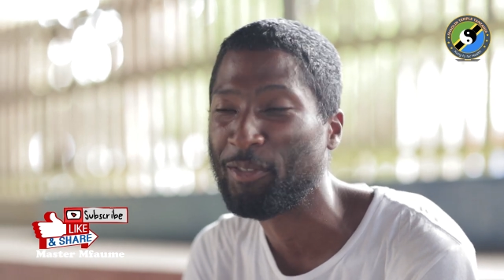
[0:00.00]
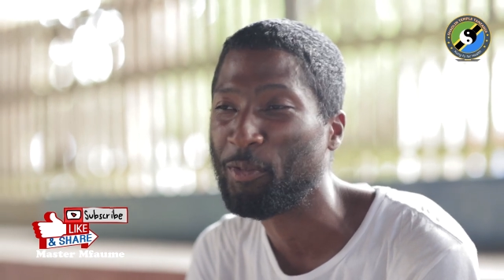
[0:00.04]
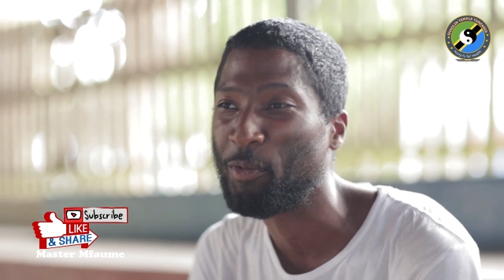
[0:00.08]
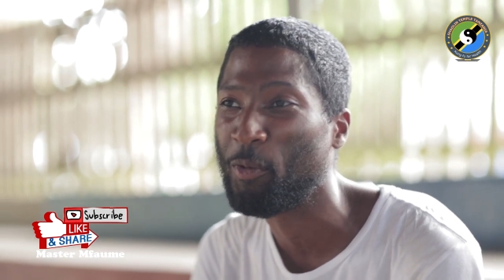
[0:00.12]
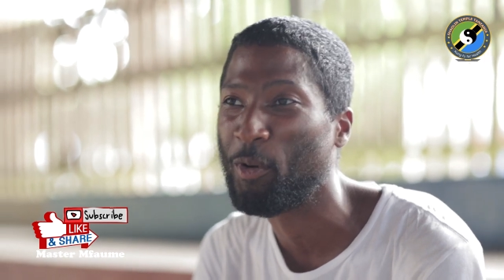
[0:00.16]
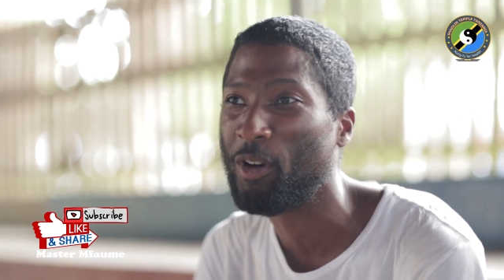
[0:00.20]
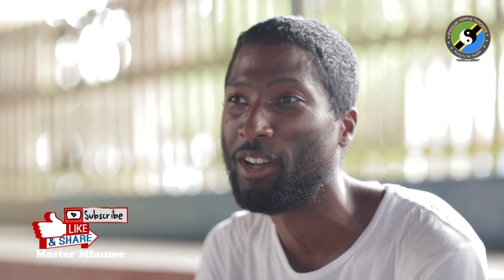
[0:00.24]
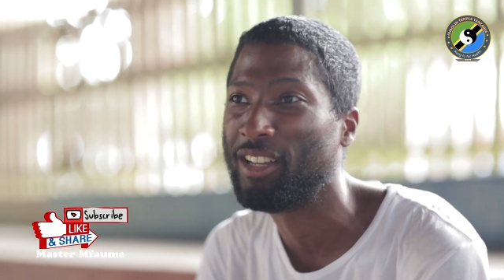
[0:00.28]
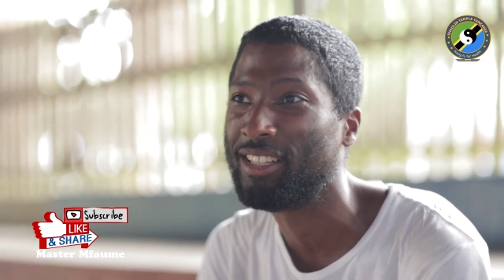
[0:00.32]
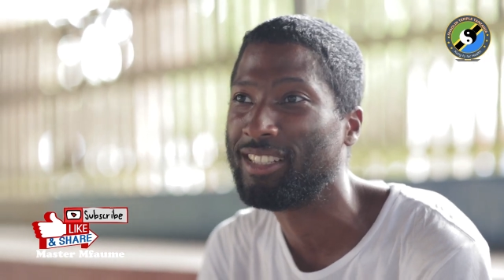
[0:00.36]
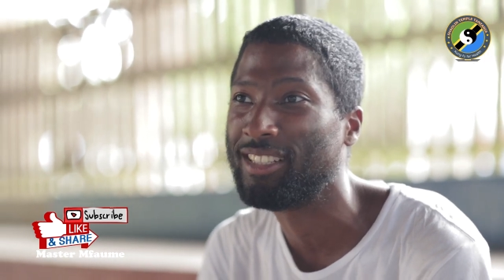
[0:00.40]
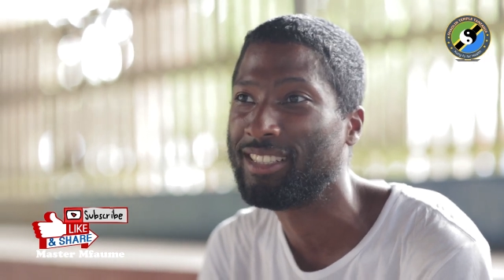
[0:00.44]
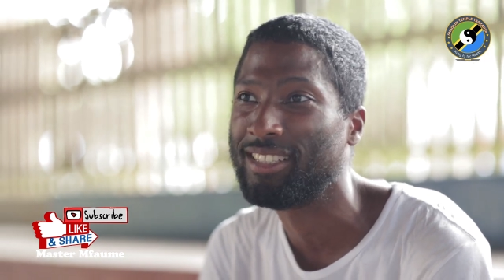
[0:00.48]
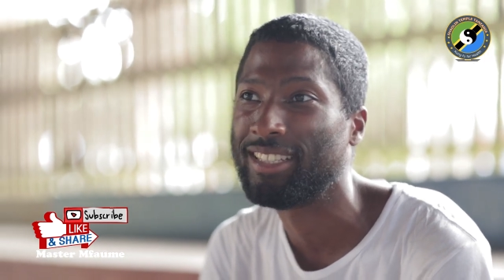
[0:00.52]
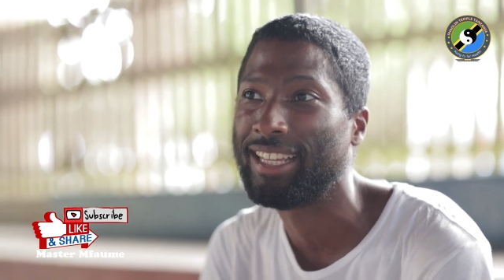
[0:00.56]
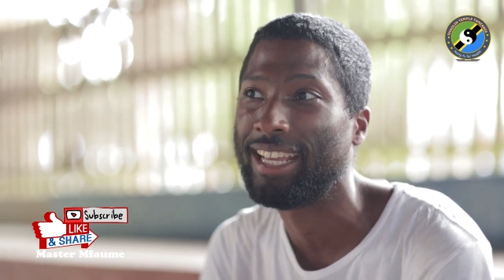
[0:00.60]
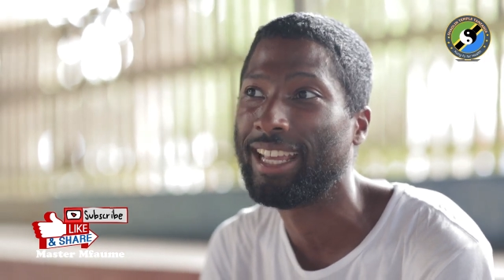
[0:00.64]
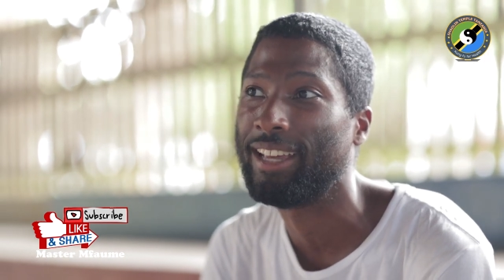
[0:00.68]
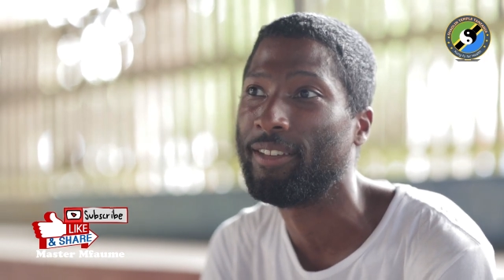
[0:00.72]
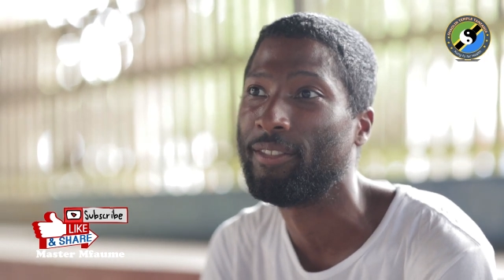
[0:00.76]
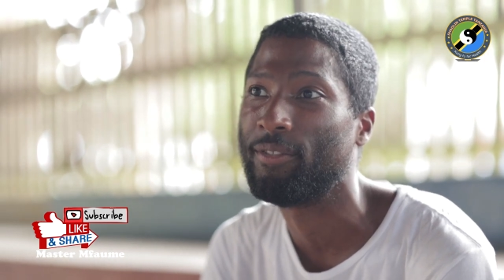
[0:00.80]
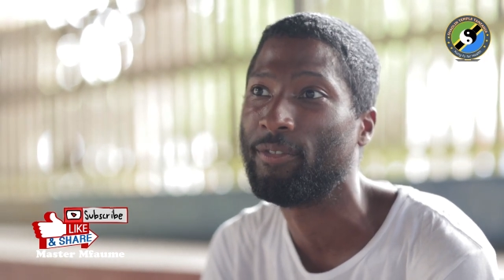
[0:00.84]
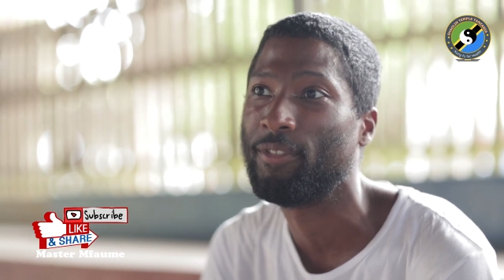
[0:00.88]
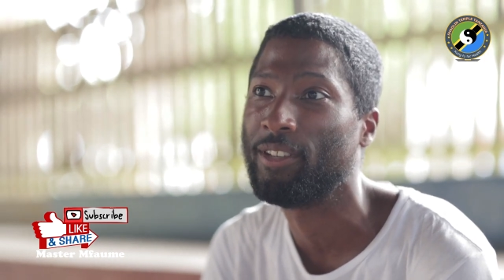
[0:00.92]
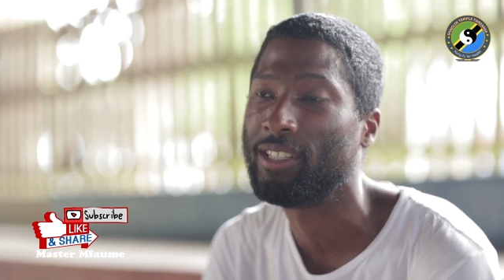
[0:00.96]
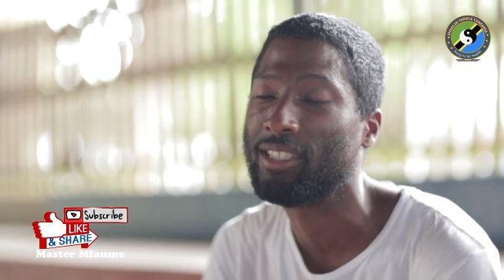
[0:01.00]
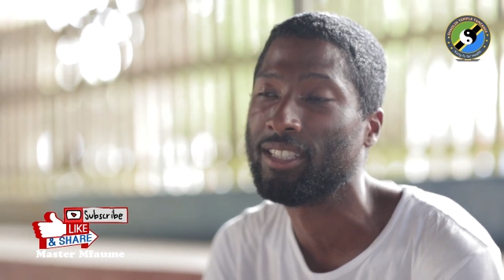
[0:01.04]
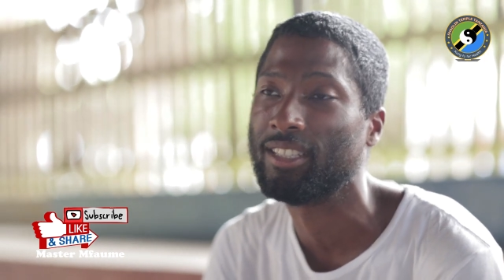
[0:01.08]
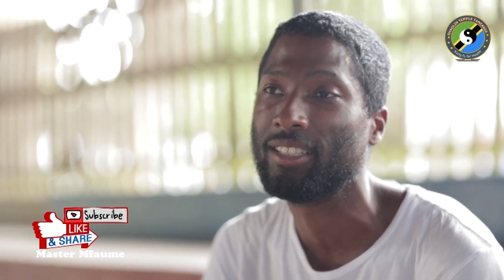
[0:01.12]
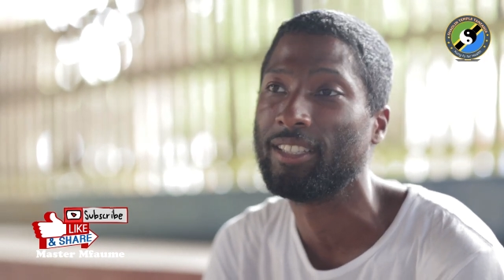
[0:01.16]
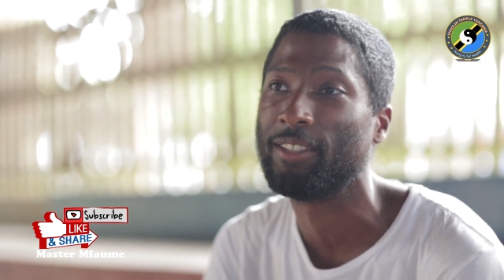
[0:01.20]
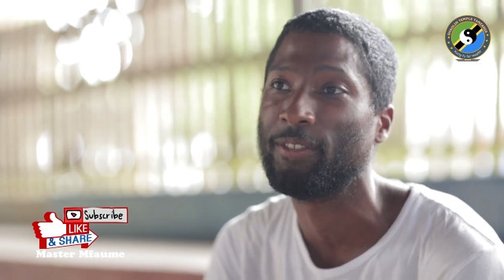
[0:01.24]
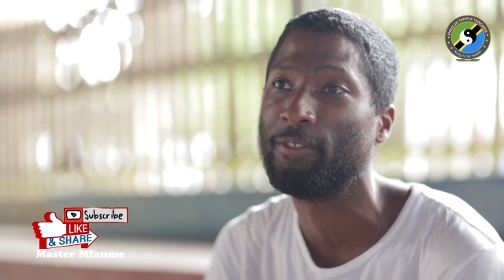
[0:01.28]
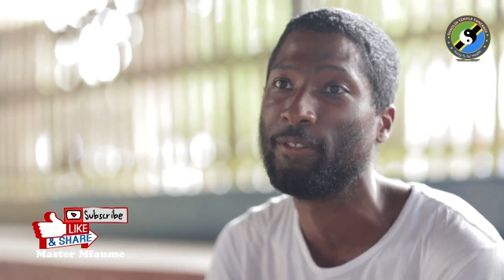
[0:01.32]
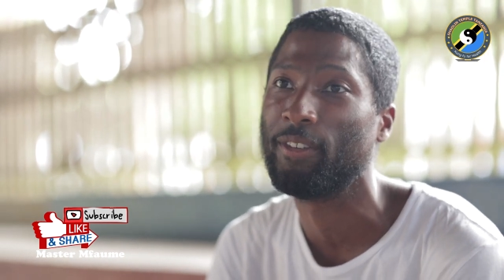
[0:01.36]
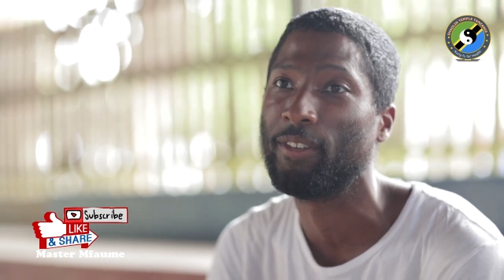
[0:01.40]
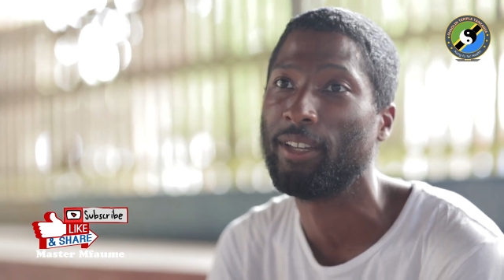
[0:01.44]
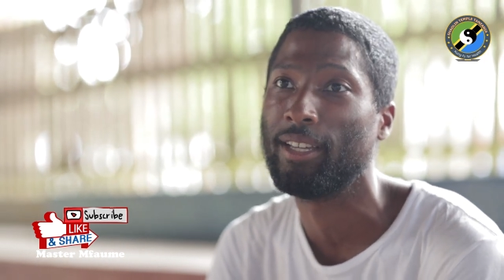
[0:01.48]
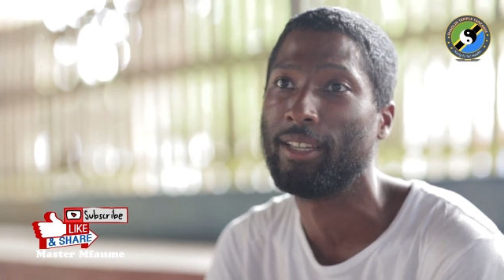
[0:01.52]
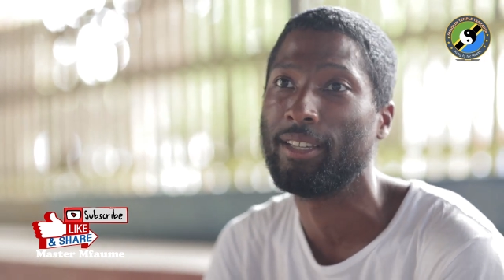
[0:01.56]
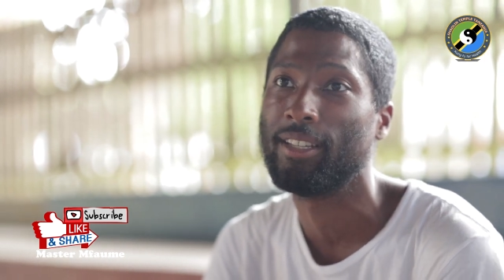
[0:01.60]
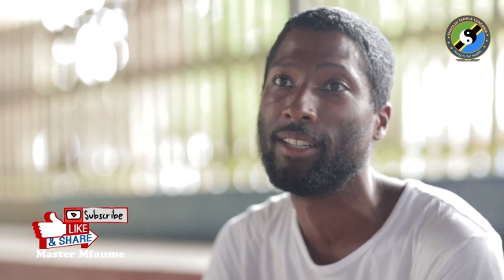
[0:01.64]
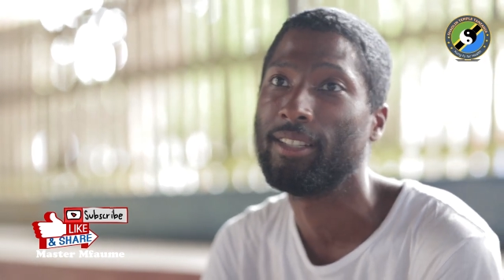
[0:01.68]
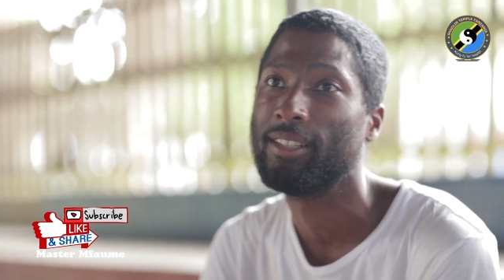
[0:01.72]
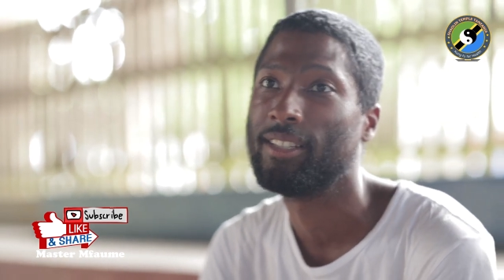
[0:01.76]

One, to get physically fit,